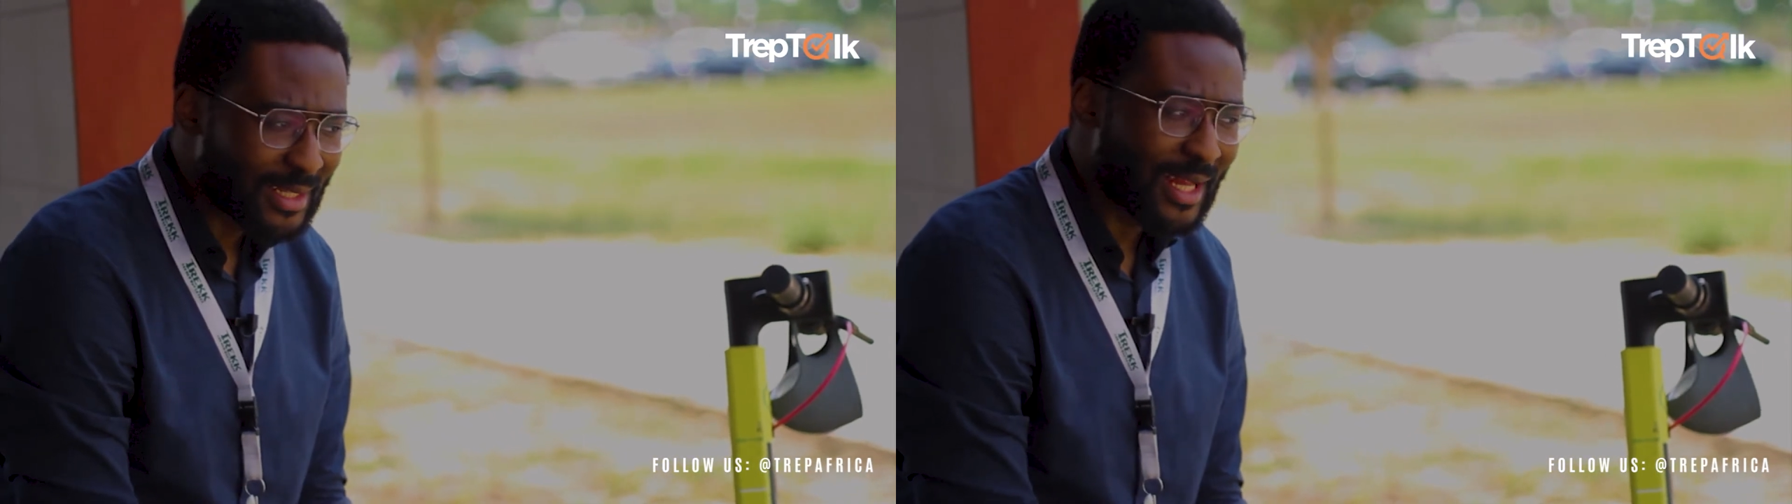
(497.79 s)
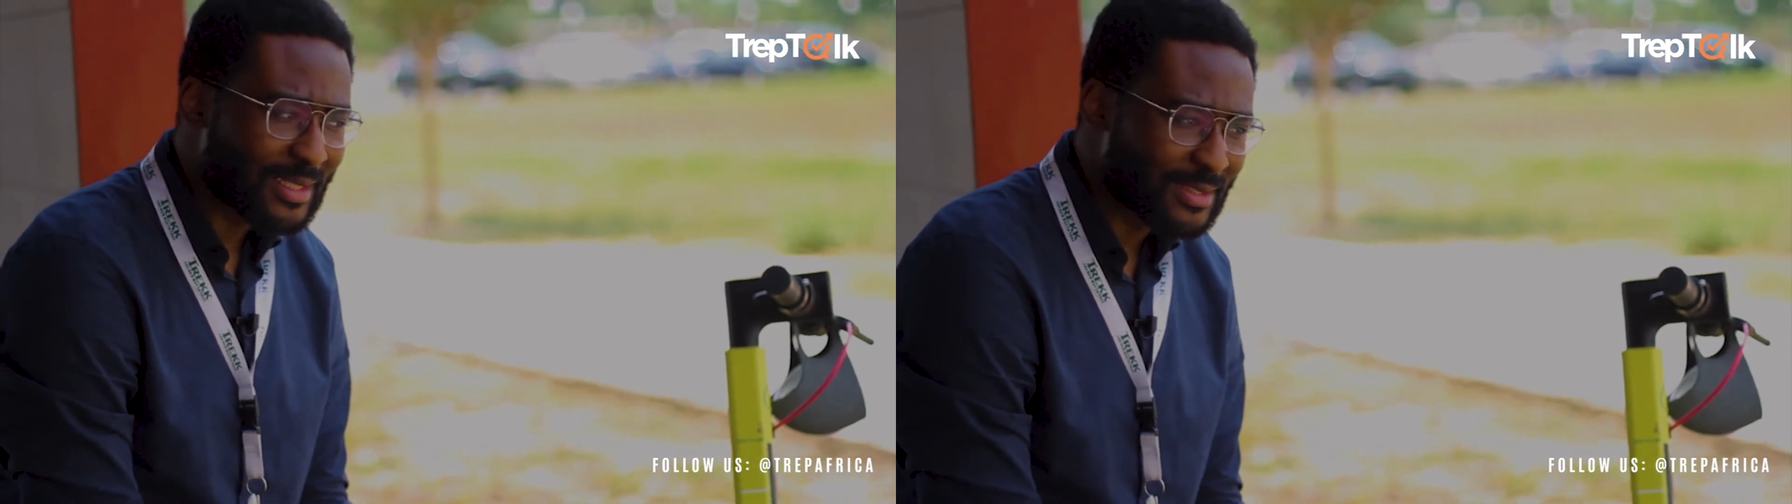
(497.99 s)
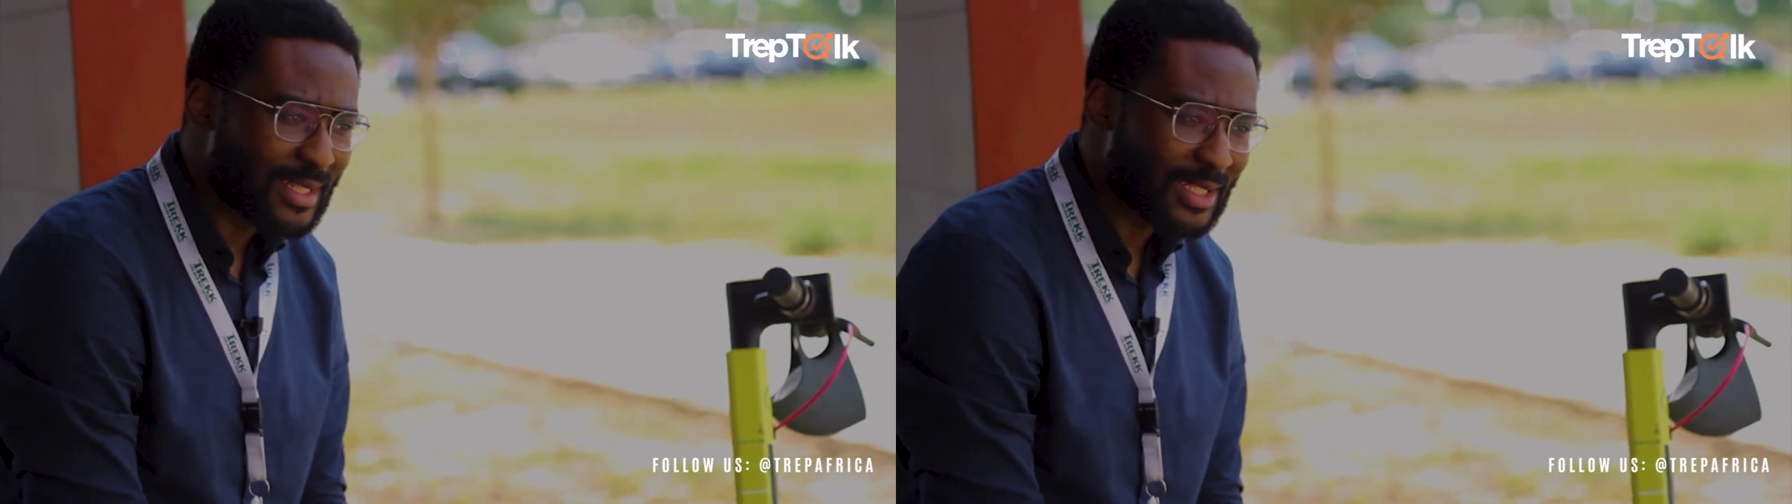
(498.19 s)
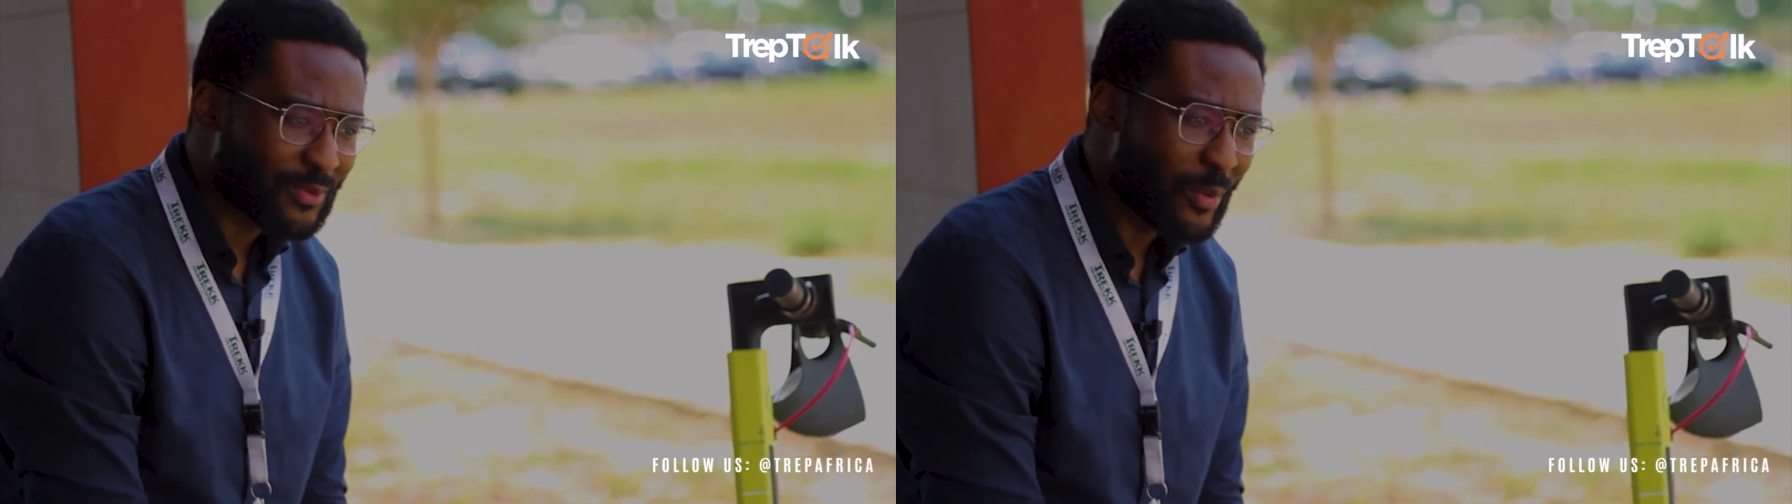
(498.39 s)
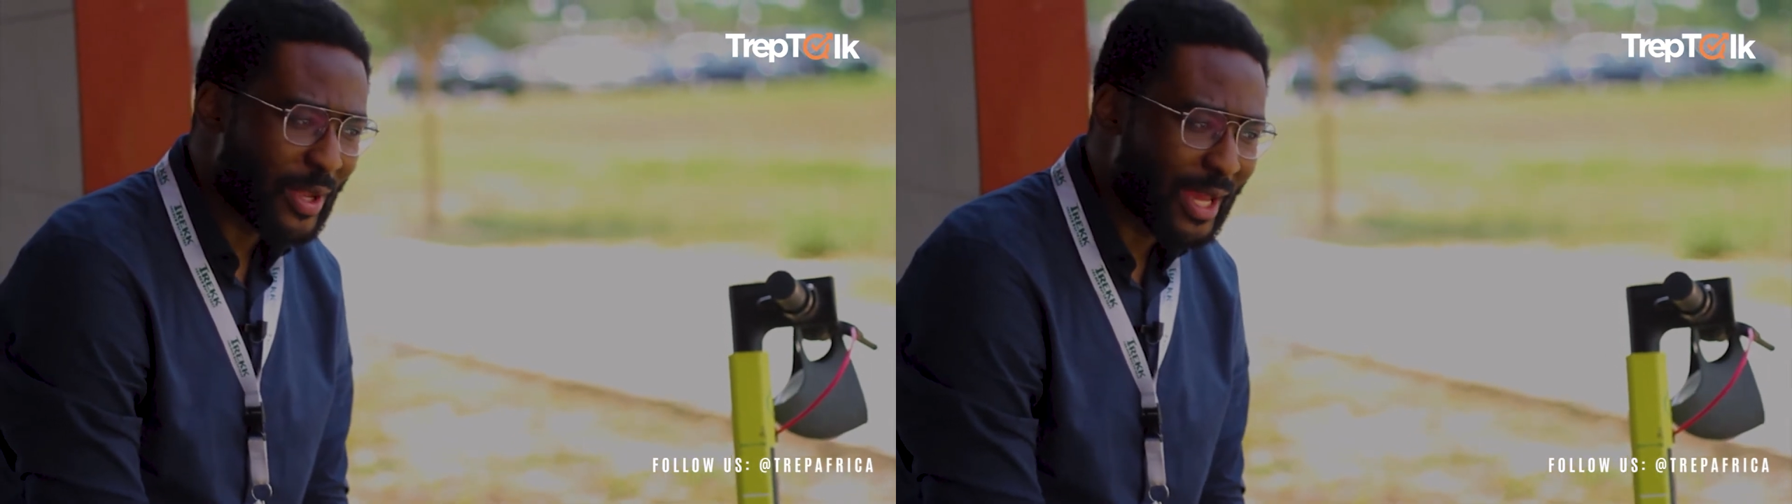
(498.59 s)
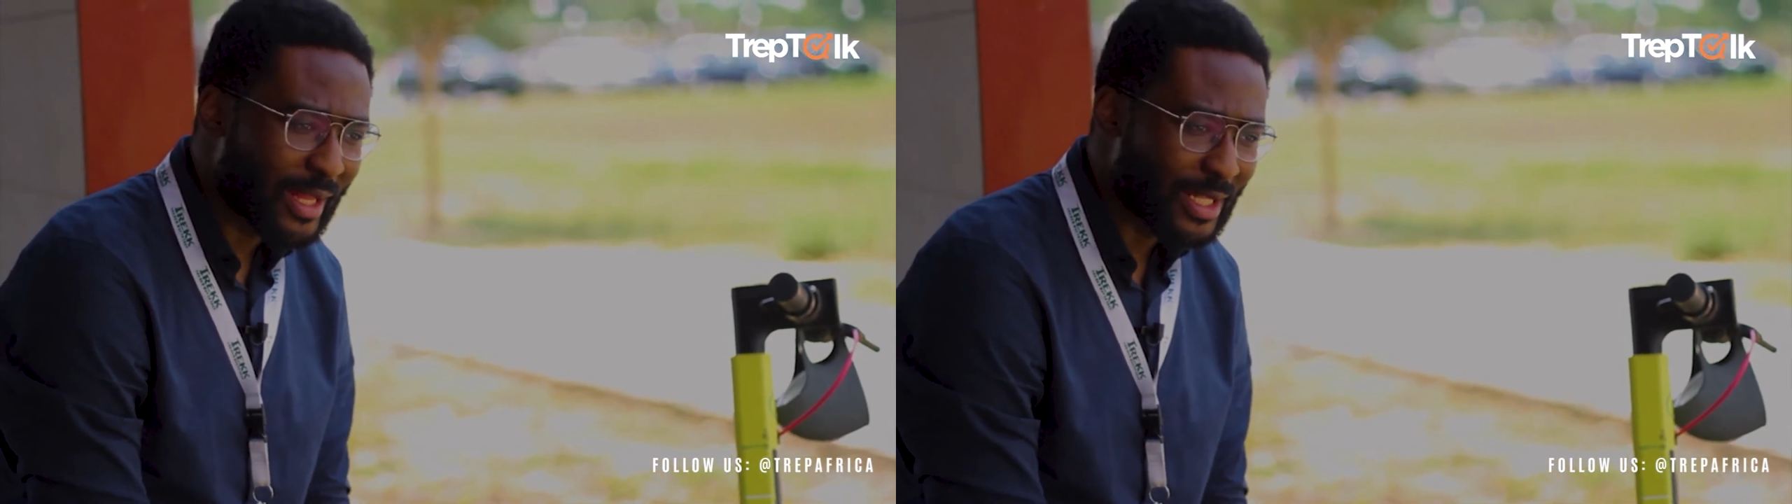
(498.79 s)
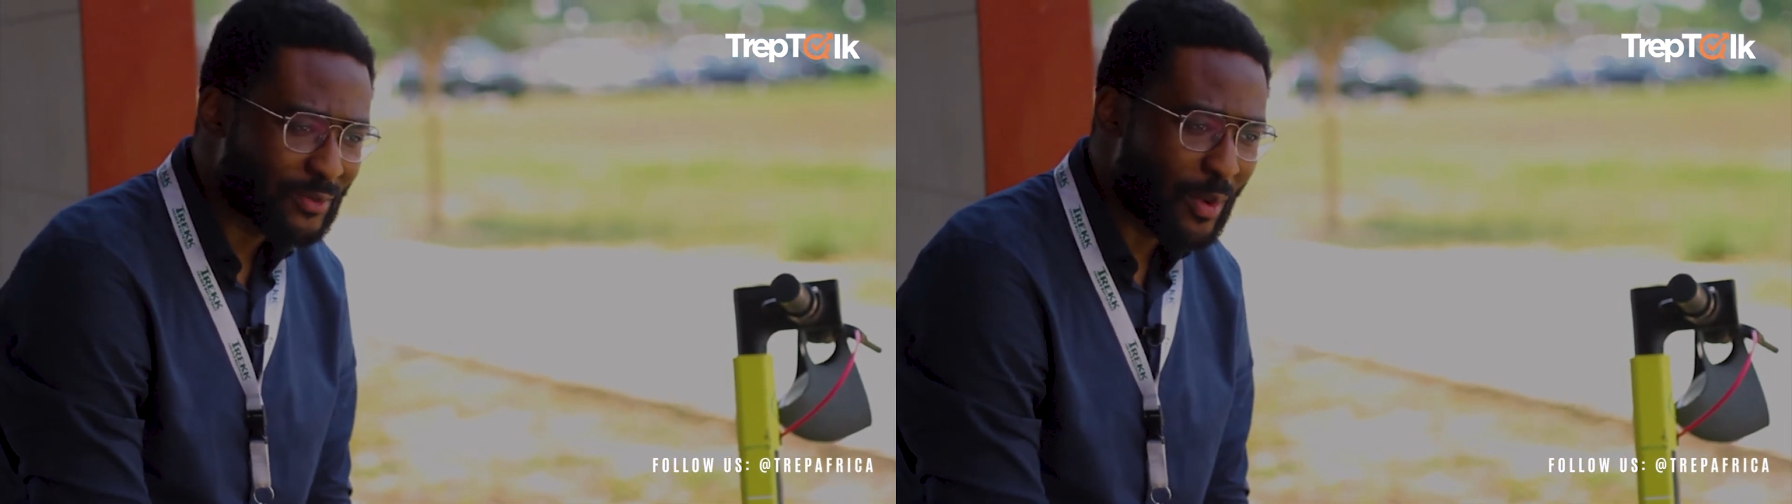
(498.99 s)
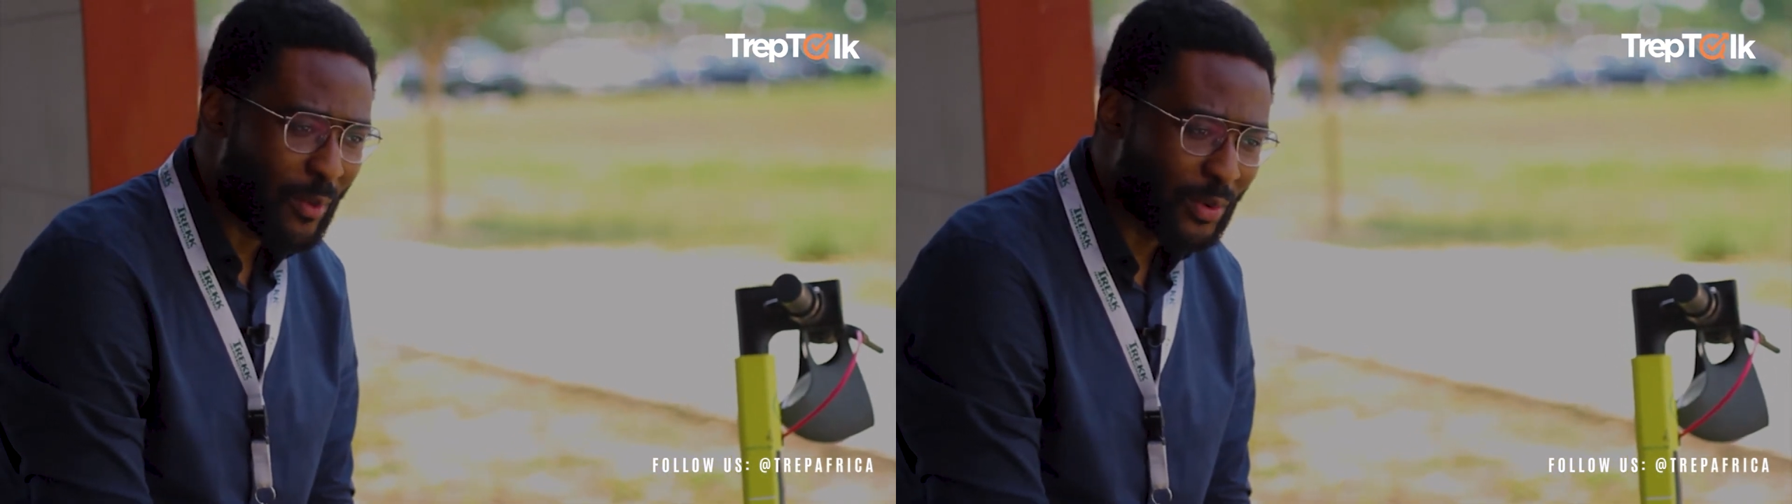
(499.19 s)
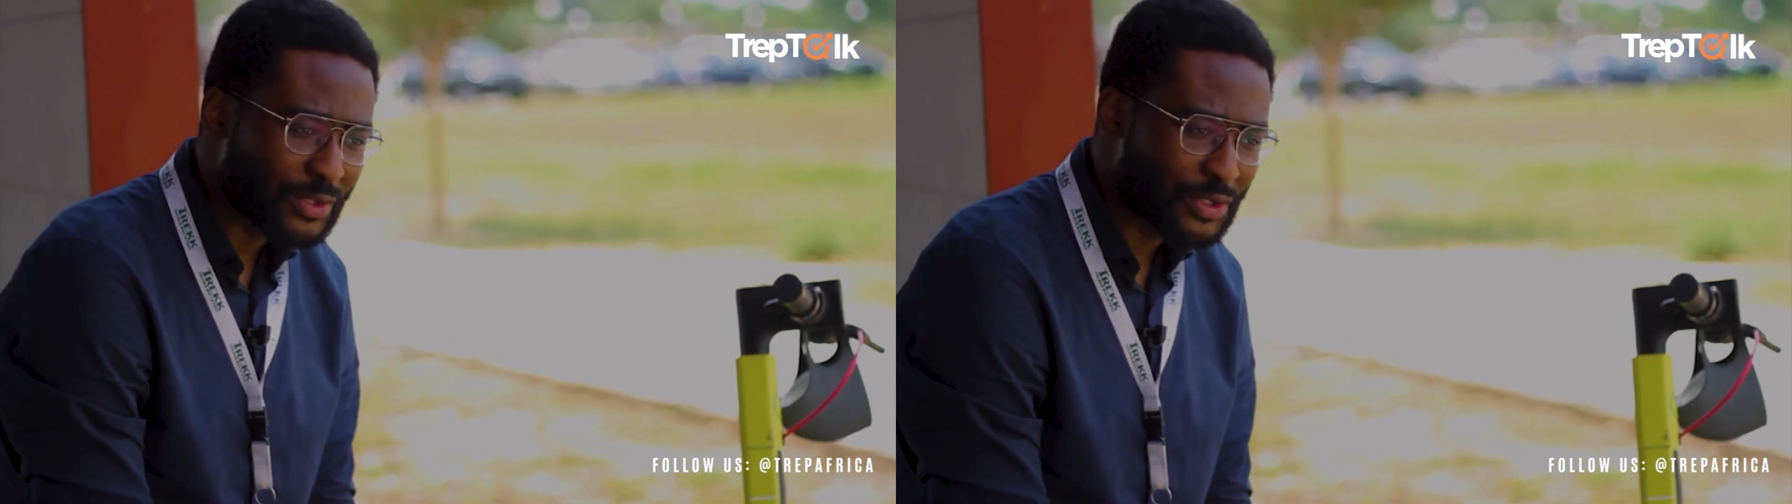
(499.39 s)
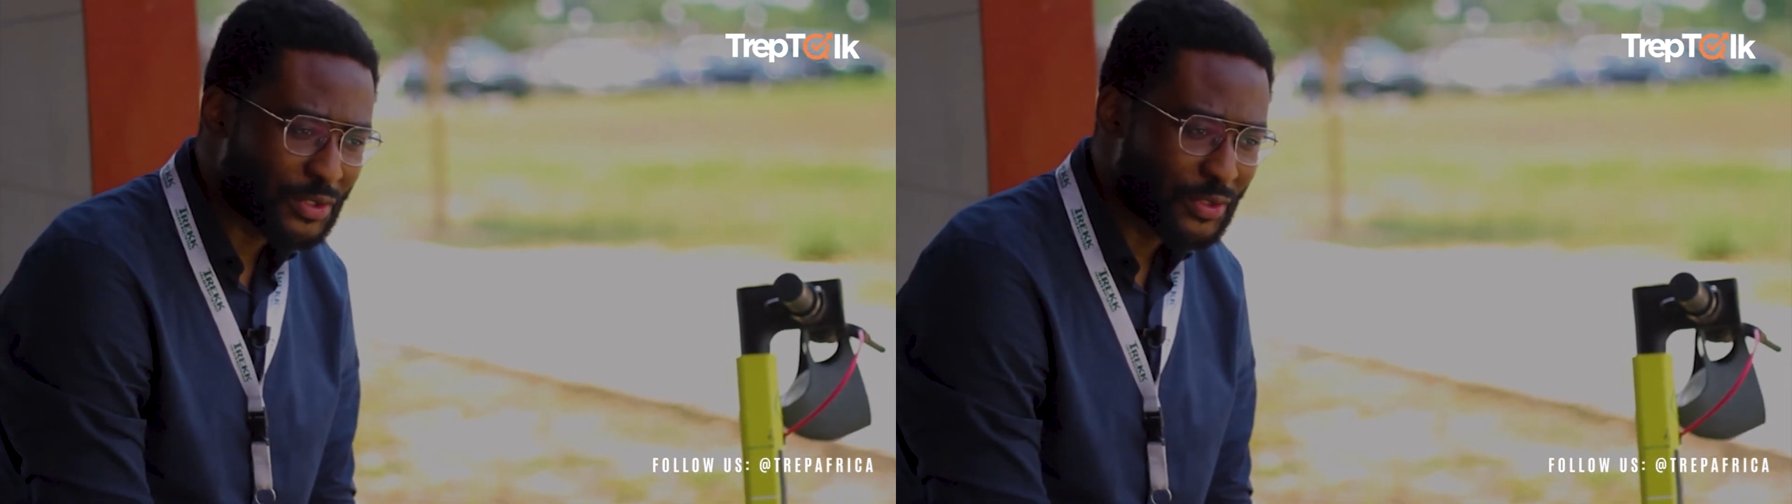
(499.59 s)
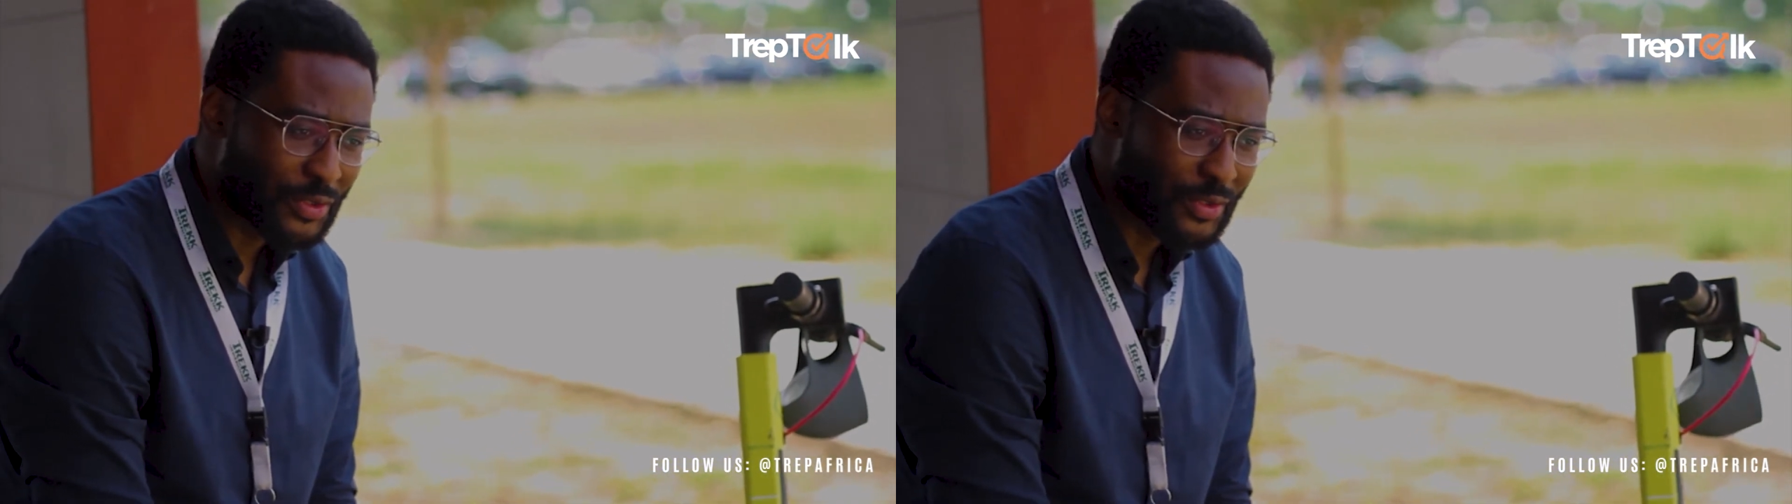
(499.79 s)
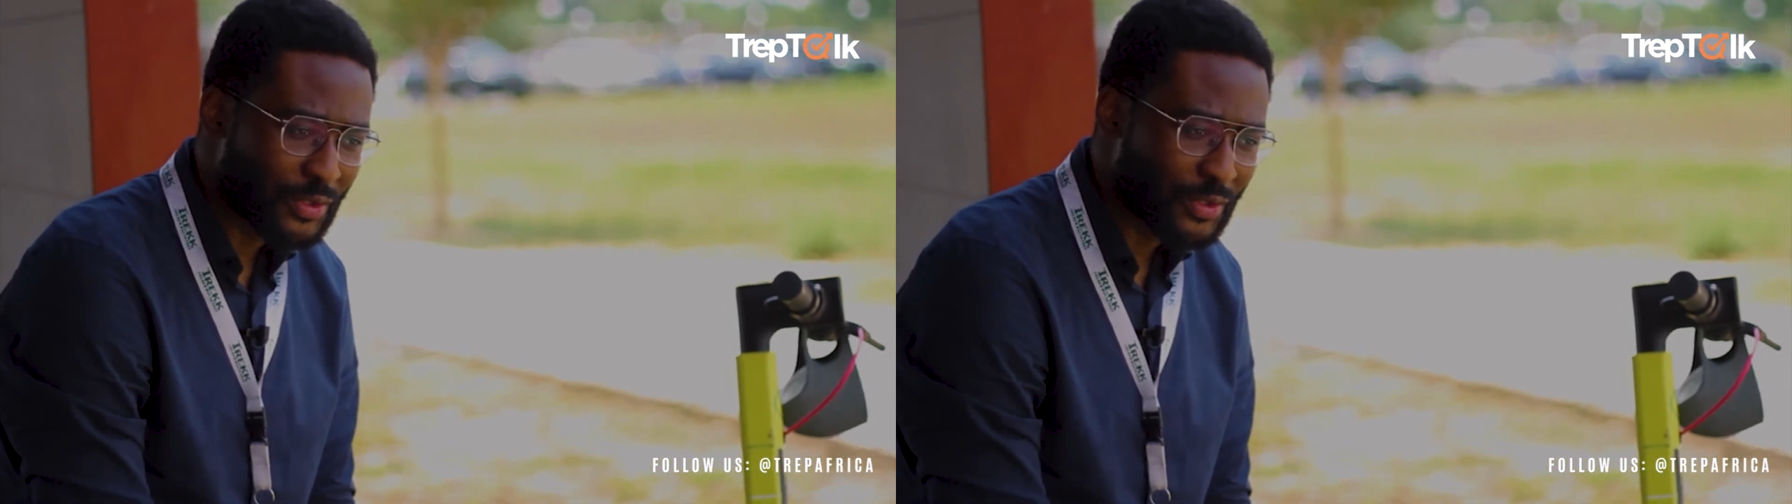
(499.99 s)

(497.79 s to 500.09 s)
That's, that's where we are, that's where we want to do,